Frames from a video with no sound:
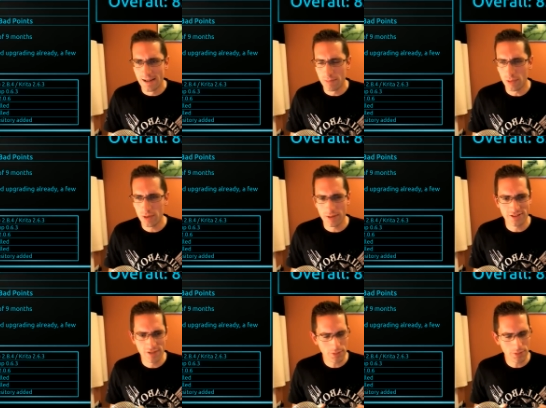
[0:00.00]
But when I went
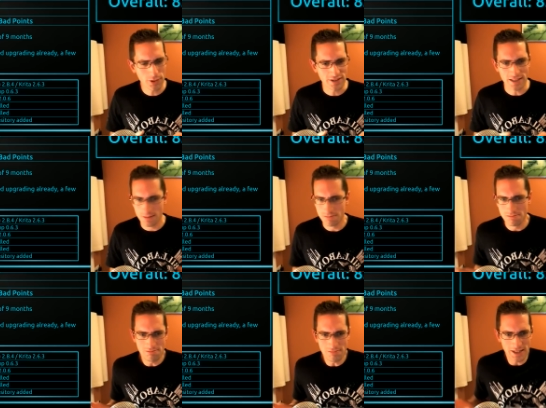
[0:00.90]
and rebooted,
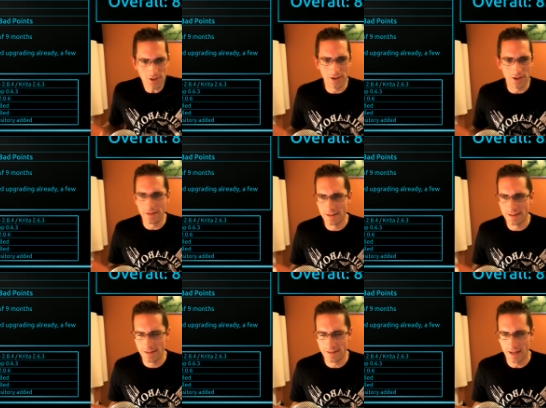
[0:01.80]
it had gone.
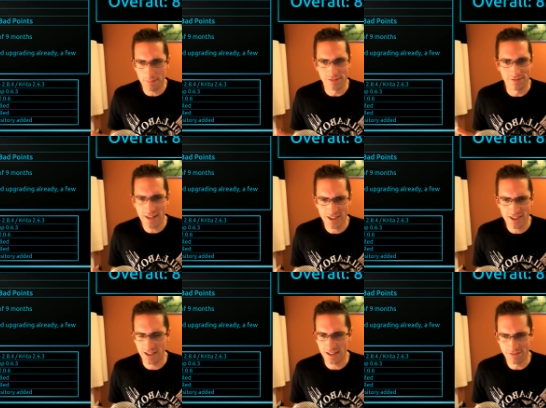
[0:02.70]
It had upped and
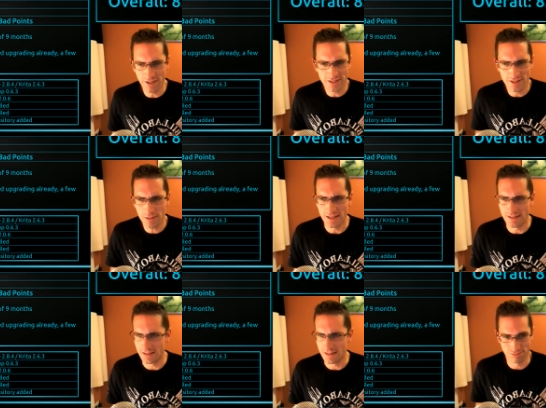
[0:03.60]
vanished like a fart in the wind, and